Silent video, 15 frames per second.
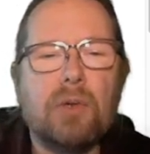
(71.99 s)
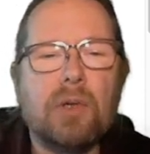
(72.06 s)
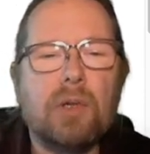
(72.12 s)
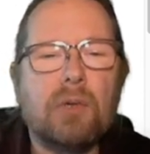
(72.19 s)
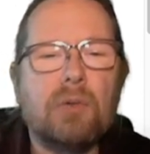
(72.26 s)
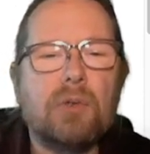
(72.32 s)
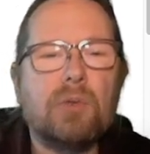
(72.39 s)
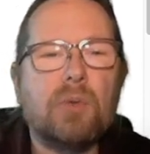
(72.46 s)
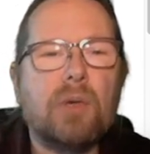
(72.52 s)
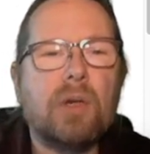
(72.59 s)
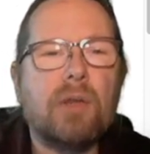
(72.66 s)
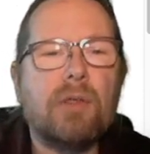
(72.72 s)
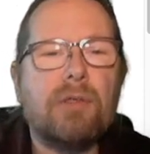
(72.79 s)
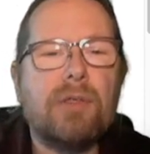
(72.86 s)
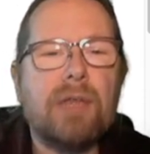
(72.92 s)
In other words, we're going
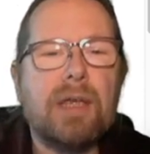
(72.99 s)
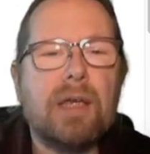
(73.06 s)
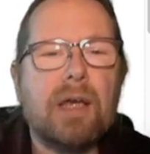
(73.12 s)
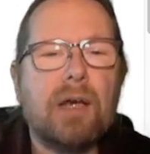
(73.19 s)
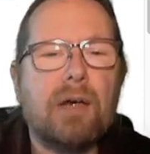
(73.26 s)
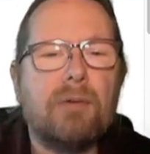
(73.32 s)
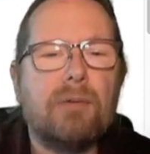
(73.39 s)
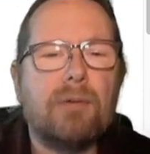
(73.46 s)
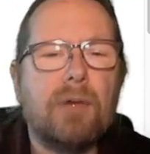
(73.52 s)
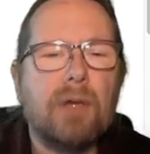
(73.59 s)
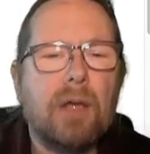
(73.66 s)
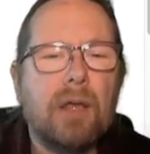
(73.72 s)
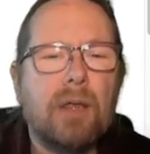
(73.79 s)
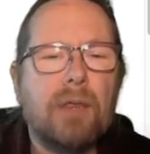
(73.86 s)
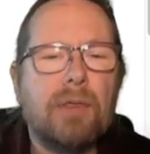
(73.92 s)
to think of
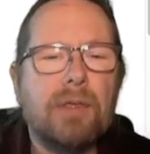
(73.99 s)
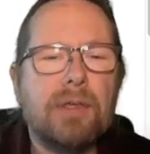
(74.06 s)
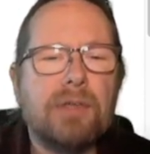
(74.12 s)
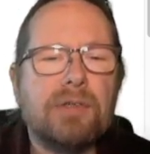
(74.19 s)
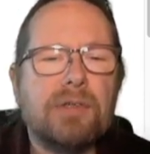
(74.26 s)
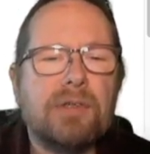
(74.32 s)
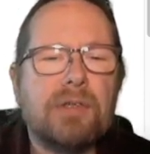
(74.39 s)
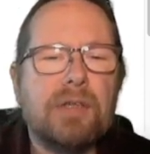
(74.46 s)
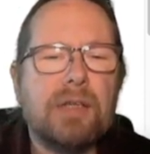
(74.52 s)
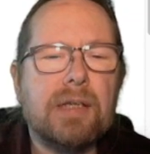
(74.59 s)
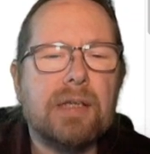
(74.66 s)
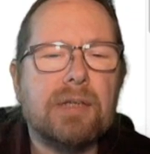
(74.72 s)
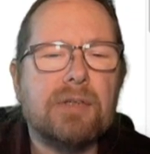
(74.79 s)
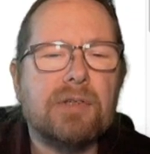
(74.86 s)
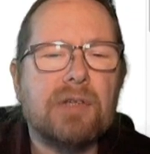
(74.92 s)
this
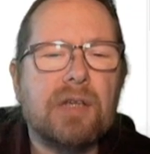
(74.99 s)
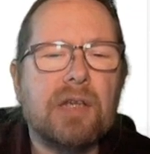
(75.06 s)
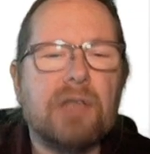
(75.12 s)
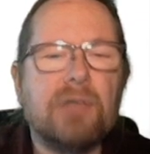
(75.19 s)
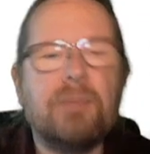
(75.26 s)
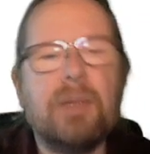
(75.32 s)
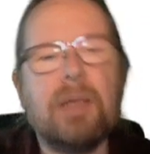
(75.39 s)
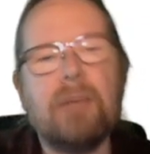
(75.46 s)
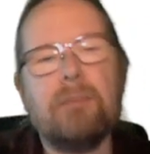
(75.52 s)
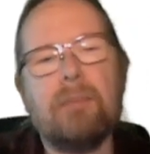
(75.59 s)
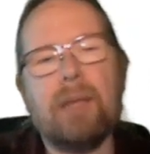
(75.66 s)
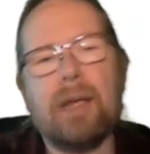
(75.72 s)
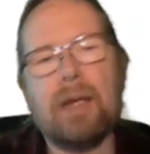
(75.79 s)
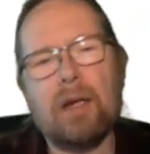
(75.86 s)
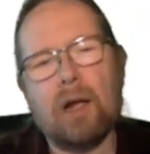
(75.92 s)
disk as being
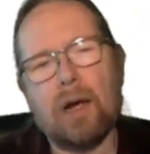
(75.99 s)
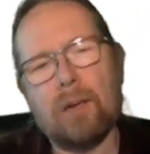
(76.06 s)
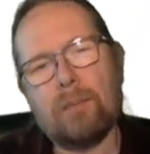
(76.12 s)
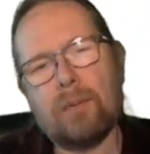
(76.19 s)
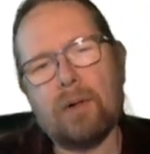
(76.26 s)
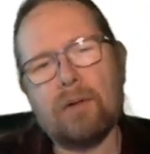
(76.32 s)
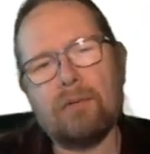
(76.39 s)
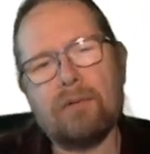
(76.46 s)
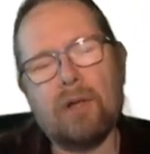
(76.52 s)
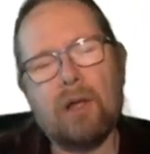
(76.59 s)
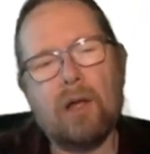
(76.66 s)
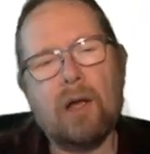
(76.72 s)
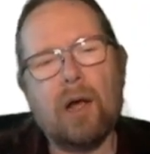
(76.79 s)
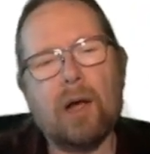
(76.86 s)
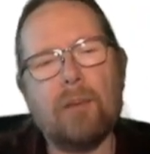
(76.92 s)
made up of
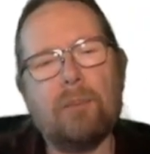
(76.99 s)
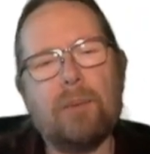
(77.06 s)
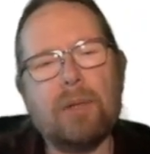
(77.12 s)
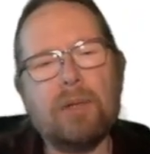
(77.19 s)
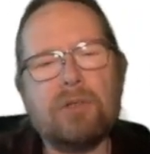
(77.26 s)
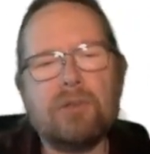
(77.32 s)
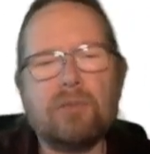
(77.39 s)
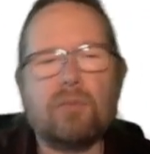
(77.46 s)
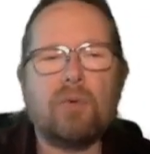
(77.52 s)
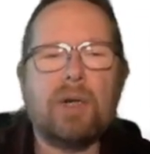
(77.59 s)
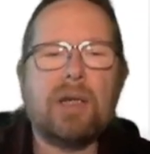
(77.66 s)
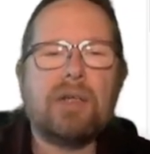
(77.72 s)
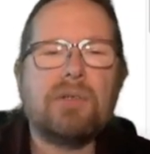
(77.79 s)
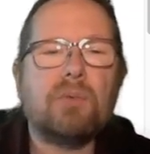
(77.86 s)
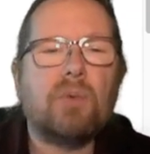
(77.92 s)
a bunch of
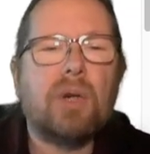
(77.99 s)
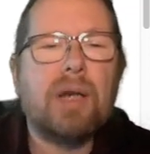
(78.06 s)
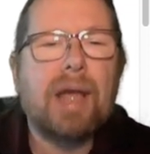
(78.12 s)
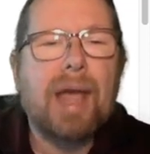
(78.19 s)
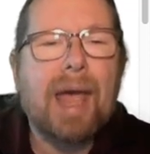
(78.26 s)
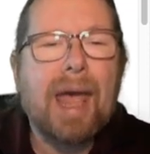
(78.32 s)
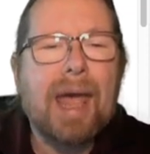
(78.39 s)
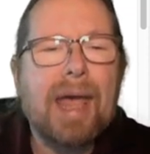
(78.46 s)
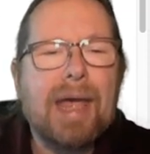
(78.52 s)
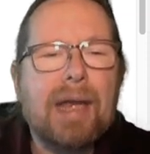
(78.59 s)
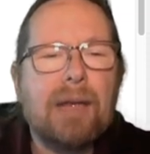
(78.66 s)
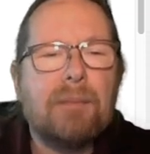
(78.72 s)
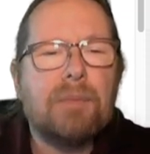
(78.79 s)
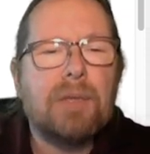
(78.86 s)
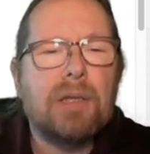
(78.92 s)
rings, and we're going to add
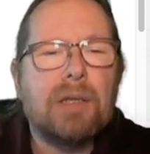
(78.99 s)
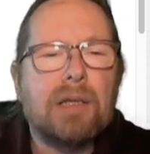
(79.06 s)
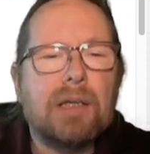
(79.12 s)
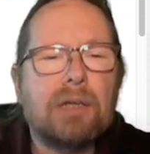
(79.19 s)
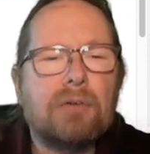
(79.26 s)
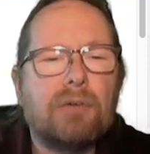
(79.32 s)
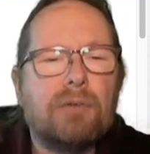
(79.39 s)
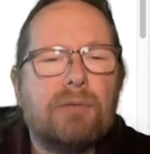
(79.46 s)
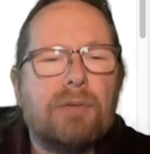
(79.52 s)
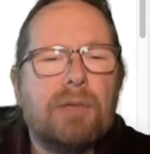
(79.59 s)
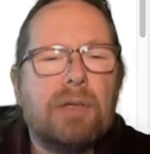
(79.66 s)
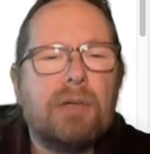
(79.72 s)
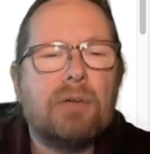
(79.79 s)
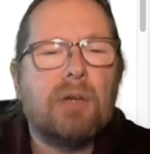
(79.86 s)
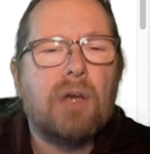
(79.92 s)
up the electric
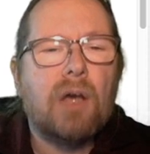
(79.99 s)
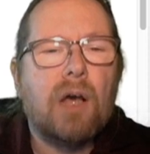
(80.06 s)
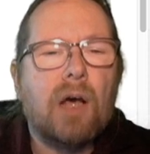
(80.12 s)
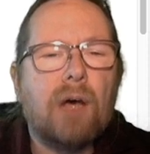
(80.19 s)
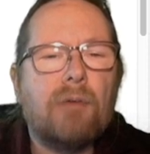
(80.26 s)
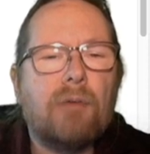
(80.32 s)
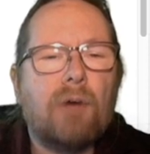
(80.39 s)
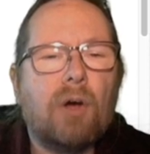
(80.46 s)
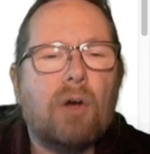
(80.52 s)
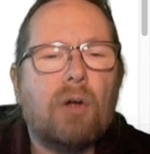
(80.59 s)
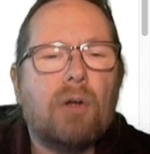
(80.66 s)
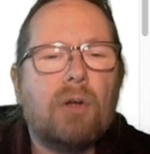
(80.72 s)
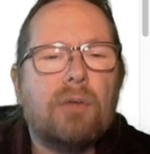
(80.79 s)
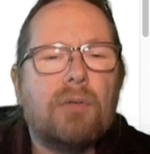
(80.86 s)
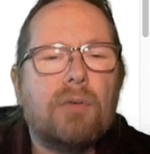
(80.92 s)
field of
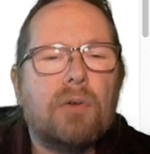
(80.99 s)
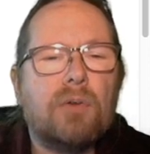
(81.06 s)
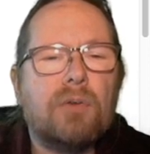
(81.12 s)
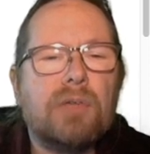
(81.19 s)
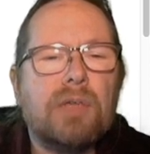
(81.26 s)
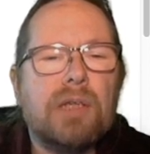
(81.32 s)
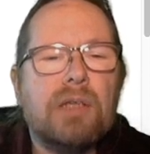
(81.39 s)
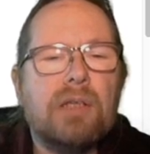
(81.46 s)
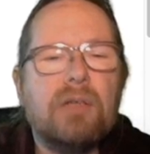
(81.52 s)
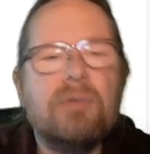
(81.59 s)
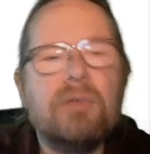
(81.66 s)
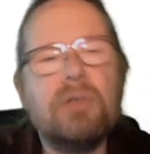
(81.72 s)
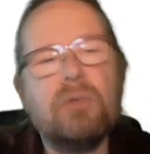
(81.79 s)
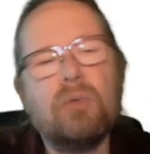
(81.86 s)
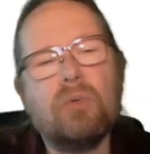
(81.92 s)
all of those
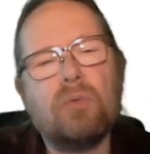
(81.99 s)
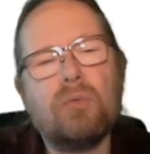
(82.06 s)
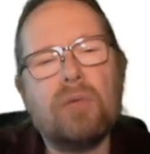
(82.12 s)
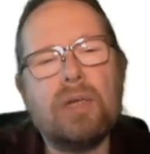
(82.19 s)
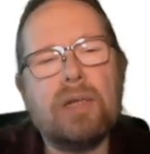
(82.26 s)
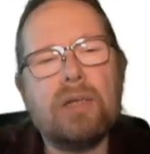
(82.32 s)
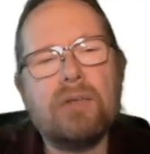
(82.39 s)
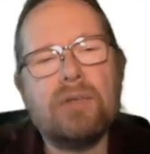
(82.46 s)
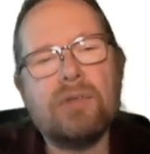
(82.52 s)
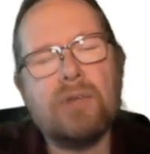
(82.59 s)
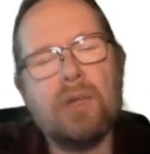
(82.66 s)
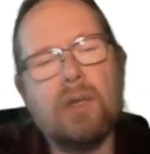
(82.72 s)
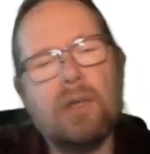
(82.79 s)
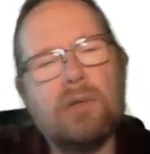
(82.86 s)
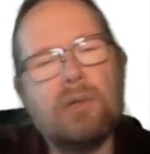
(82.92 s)
individual rings
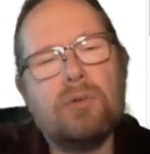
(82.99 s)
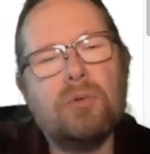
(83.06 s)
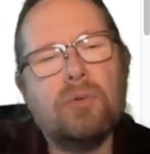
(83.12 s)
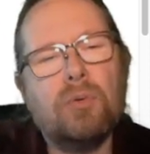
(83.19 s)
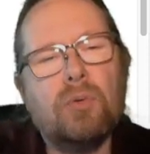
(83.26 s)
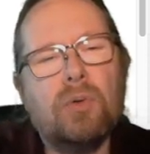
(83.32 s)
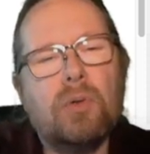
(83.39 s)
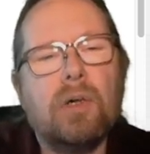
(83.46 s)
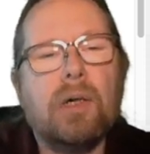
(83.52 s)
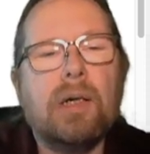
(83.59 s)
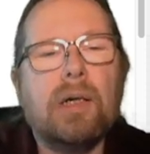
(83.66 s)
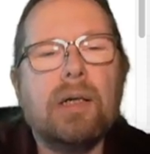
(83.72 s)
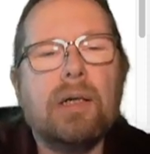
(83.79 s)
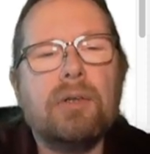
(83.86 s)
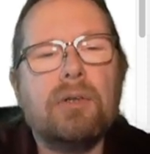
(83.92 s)
to
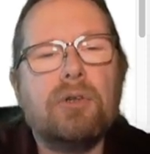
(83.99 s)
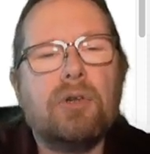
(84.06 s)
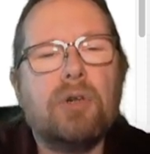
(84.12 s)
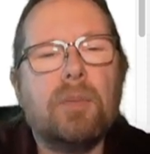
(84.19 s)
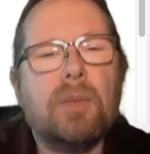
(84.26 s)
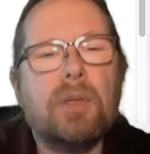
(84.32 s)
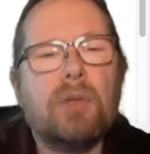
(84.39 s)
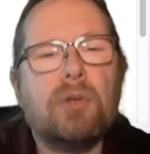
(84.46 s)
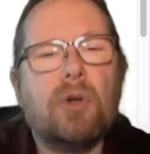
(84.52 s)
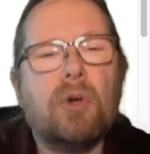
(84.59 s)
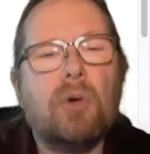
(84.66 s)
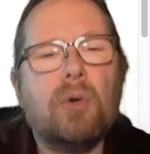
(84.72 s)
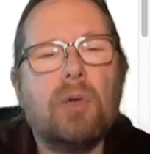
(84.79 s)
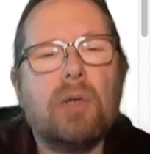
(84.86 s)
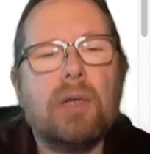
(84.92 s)
determine the
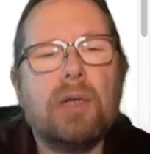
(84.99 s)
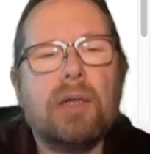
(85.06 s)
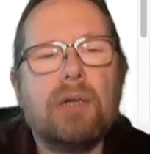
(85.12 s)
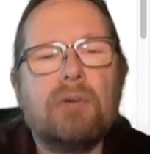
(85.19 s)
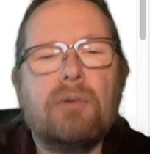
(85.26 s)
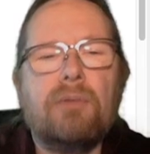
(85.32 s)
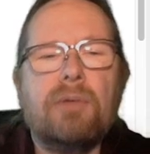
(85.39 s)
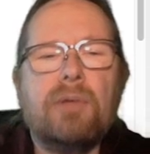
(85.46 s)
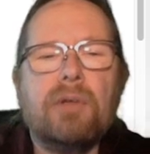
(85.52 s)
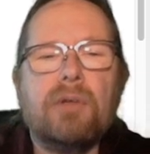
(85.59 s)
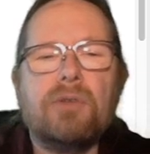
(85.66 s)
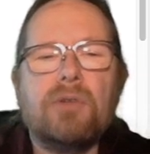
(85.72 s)
total electric field.